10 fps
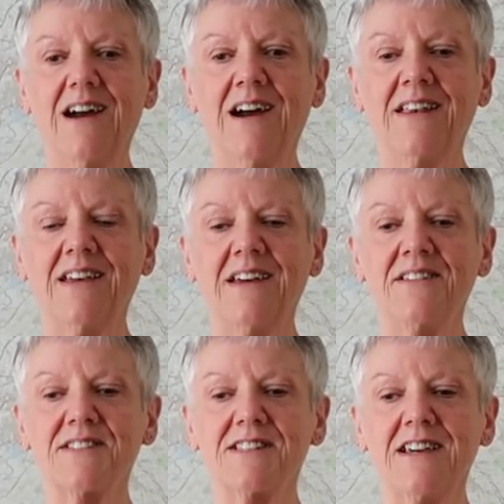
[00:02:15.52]
And
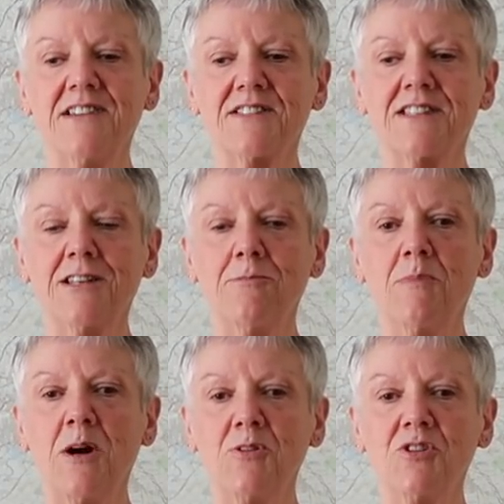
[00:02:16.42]
it's an
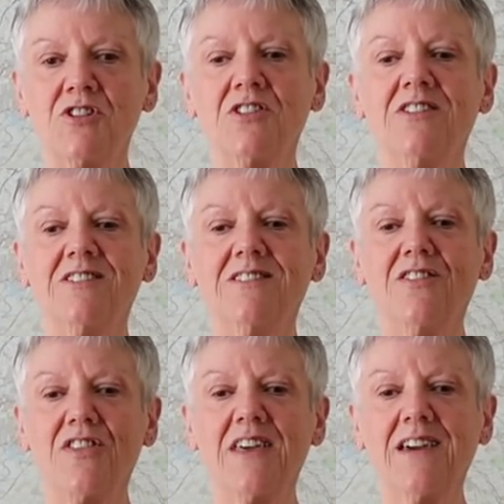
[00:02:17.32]
emotional
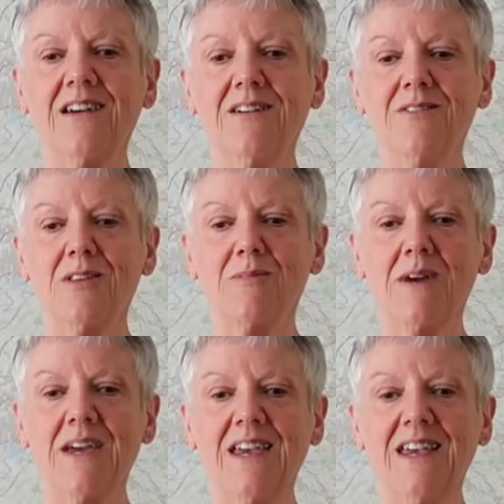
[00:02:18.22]
thing with
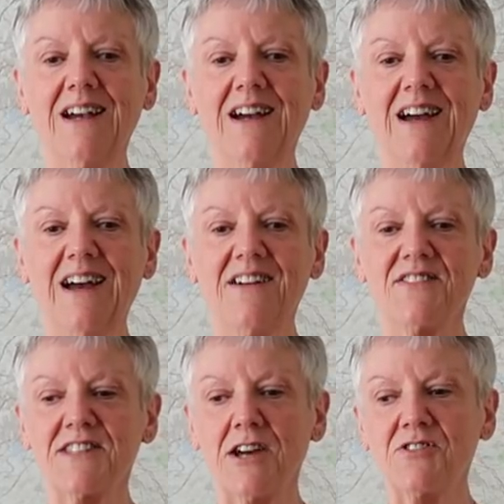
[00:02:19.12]
me.
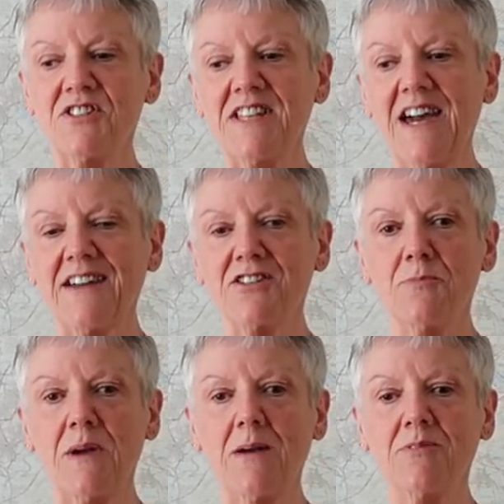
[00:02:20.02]
So today, to
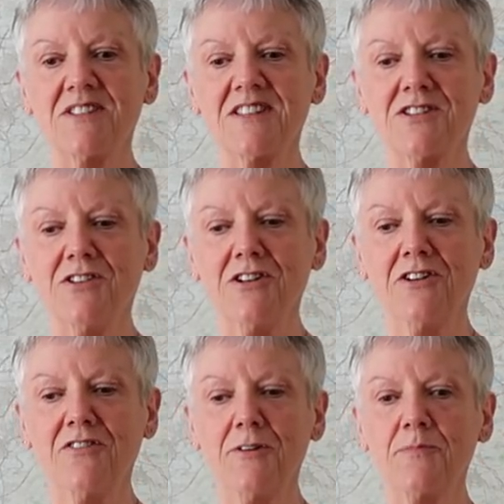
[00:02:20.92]
be able to sort
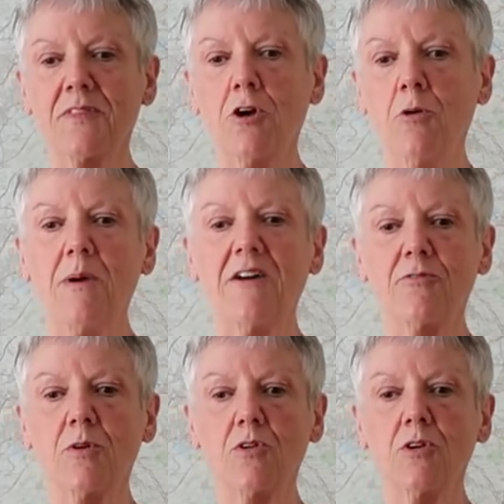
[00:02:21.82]
of come back
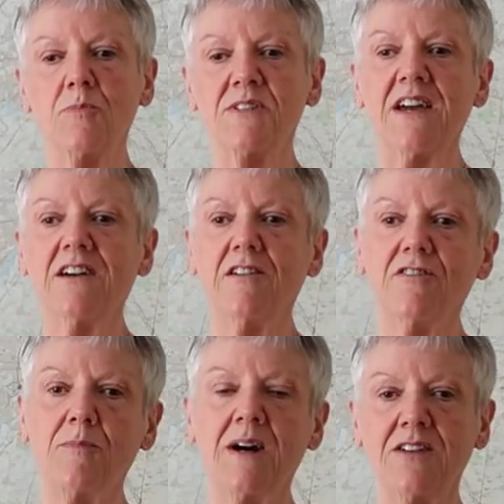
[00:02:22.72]
from group, take
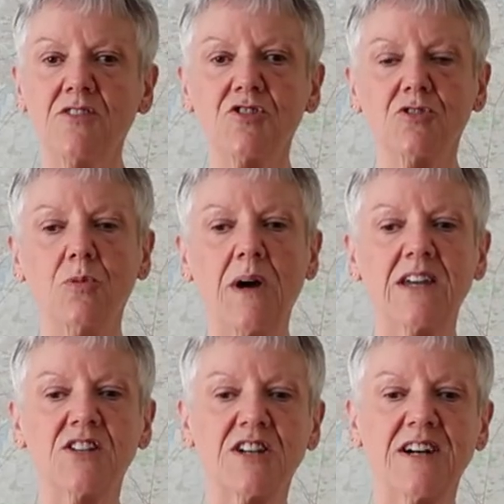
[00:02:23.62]
off my usual
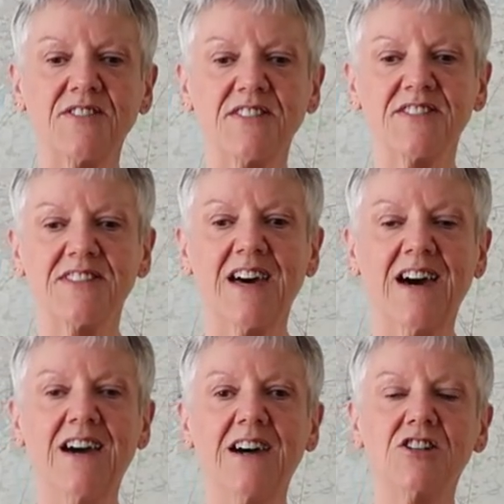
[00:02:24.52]
weighing trousers and
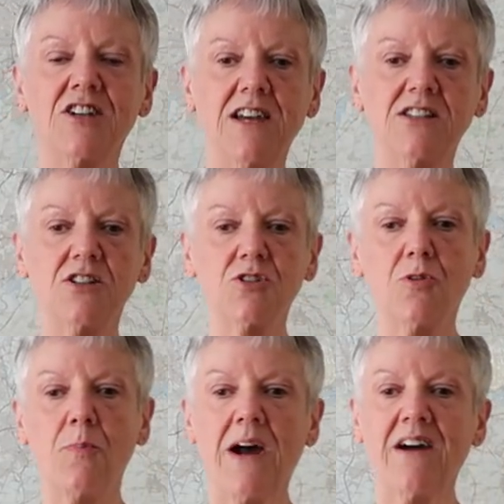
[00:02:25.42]
that, change into
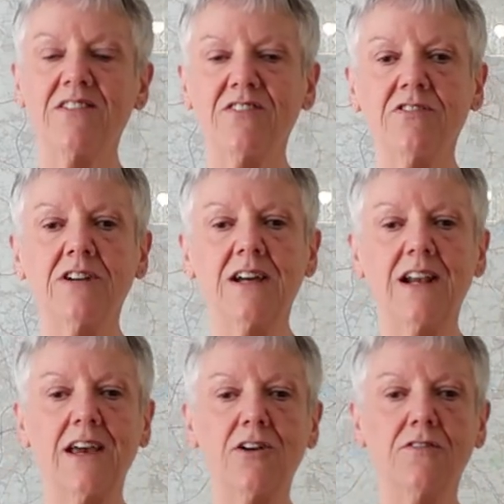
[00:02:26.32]
a pair of
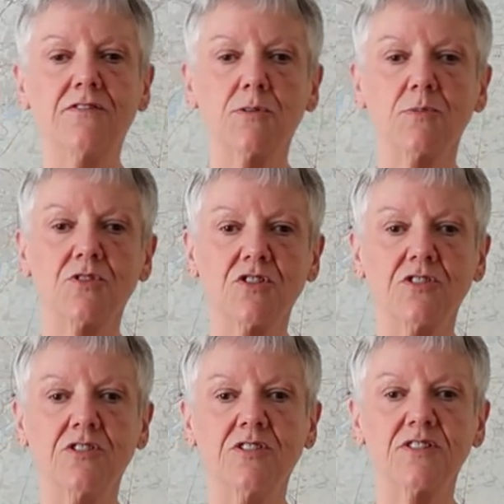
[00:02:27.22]
really comfortable
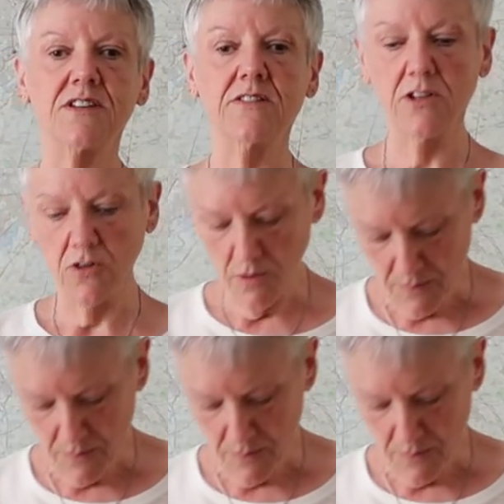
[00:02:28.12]
shorts that look a